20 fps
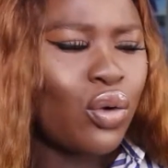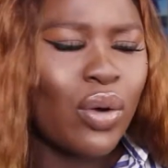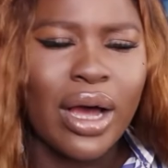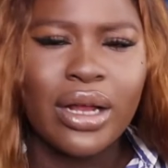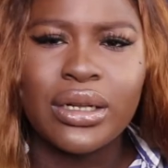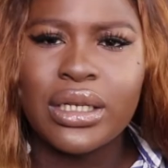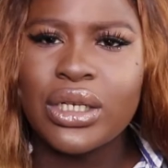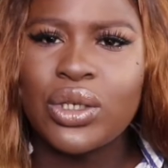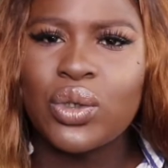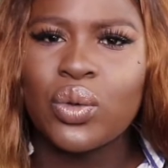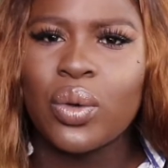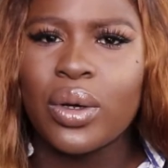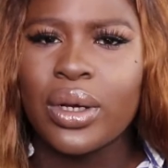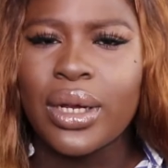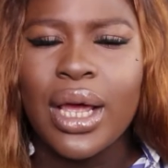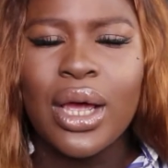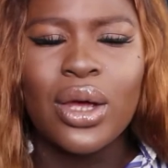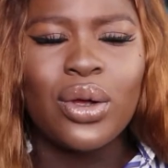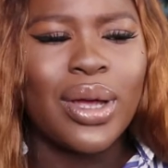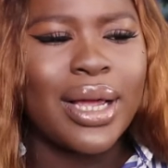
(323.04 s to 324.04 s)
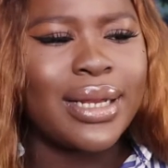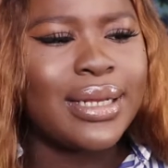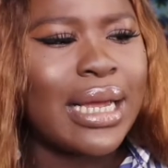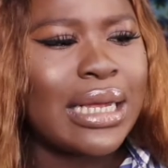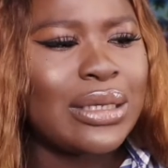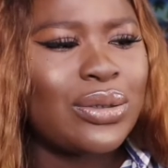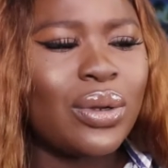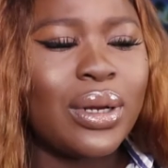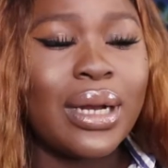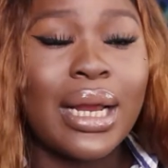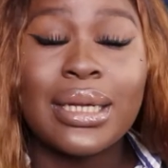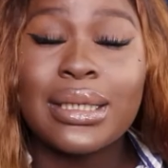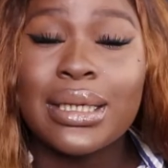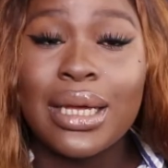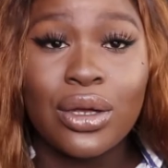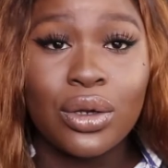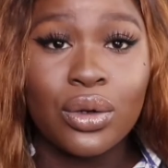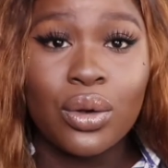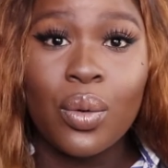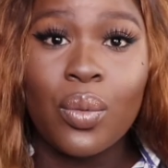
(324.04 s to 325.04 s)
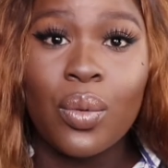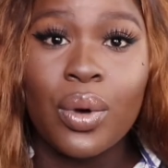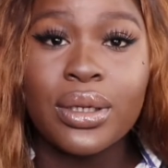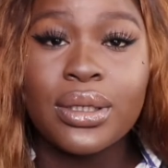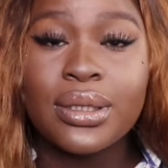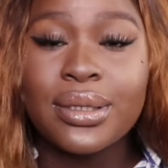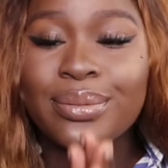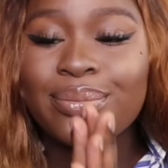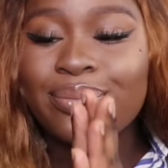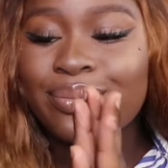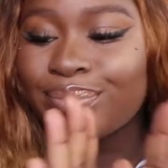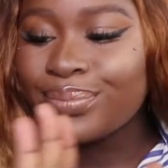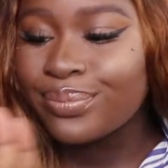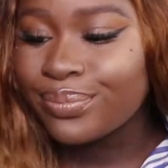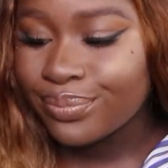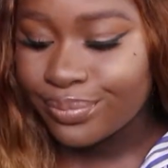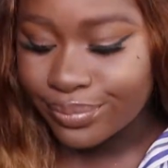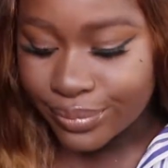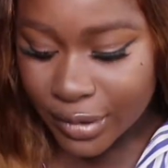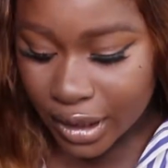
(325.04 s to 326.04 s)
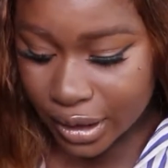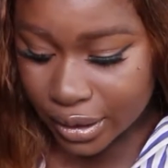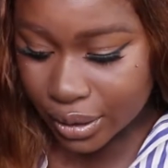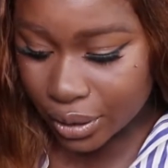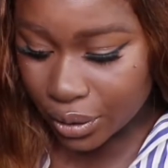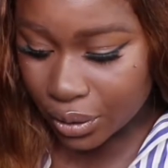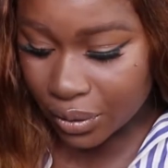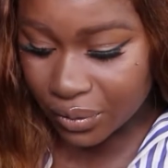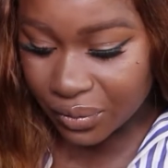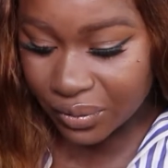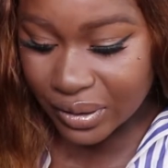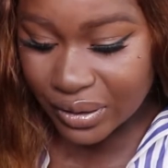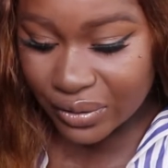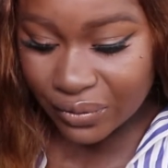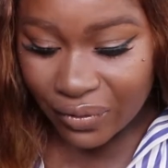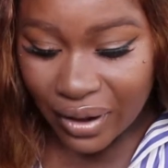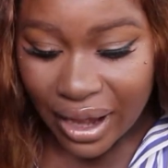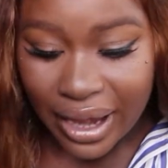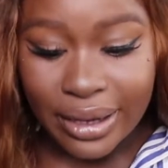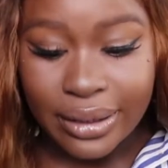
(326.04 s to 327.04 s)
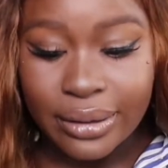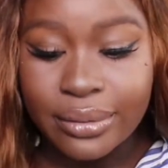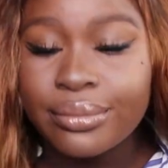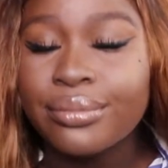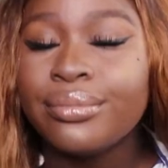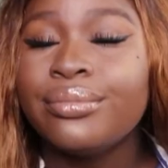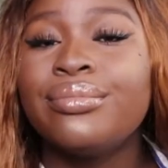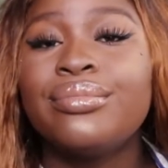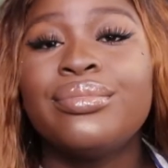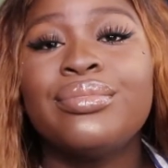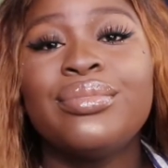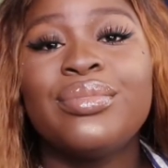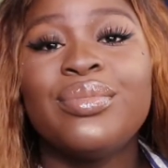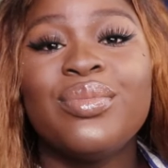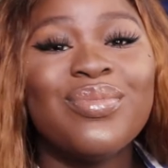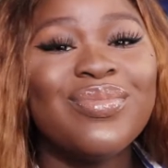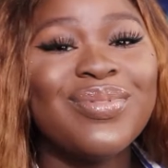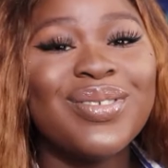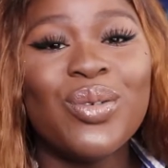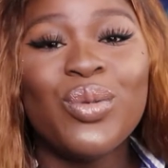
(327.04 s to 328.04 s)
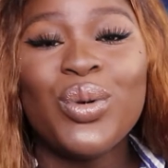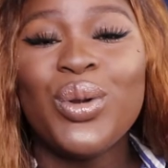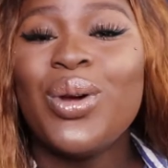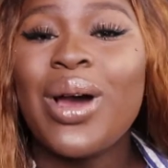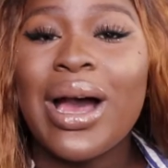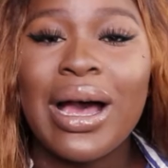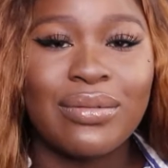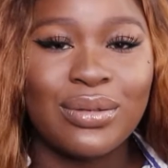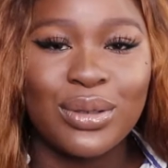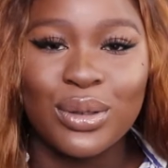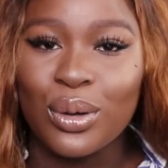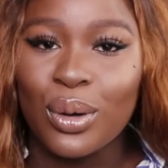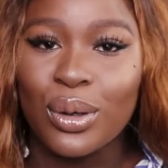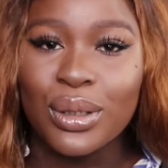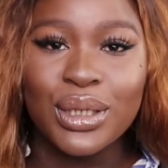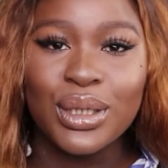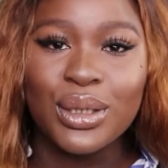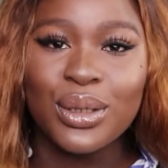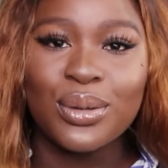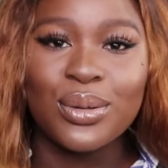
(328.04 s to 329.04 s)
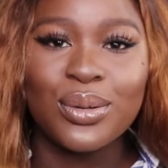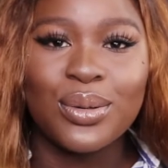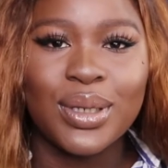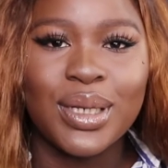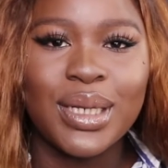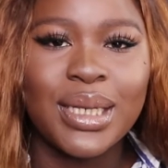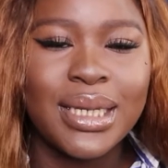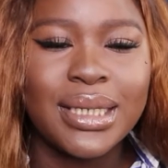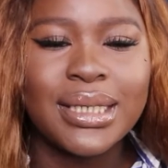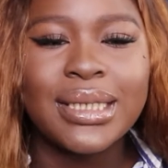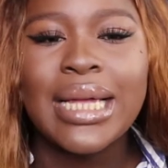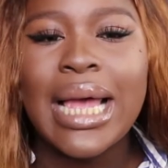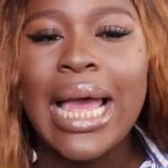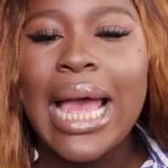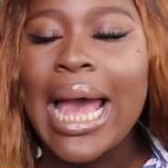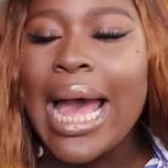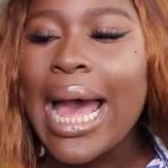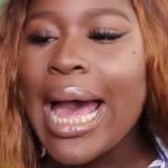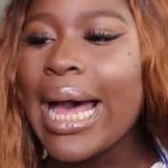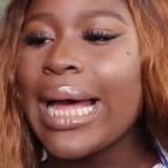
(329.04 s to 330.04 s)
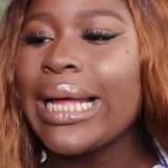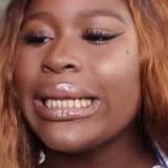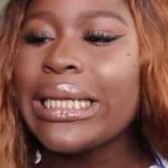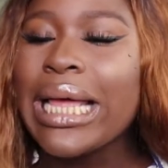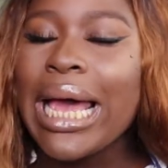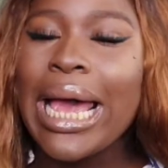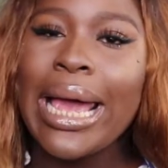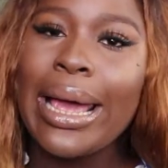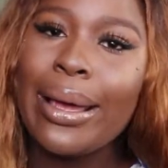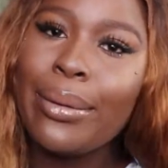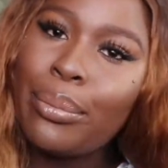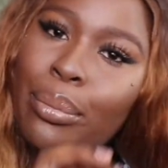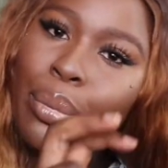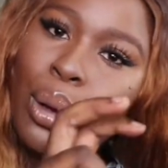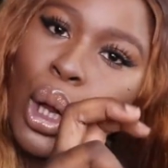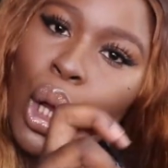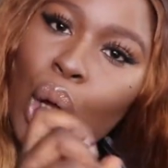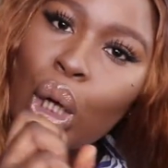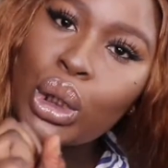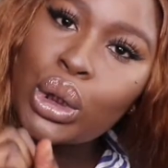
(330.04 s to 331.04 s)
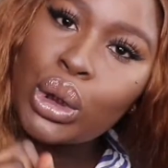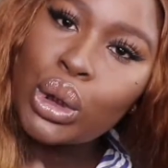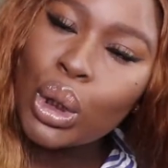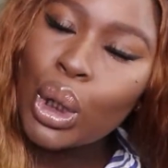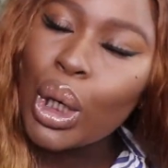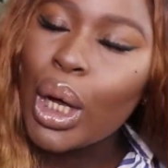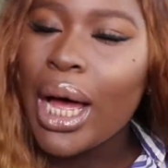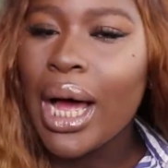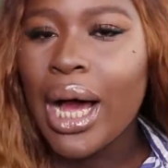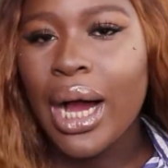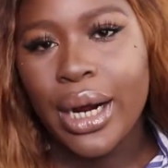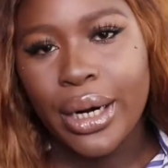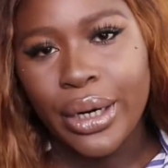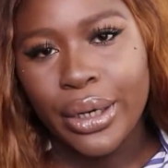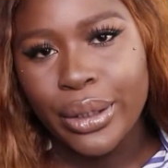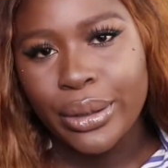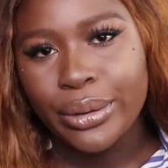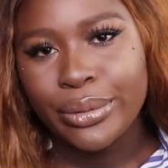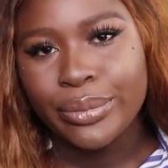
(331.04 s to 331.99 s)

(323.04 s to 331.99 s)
You are this one. You are that one. I said, you know what? It's enough. It's fine. We don't have to continue doing this. And I blocked her.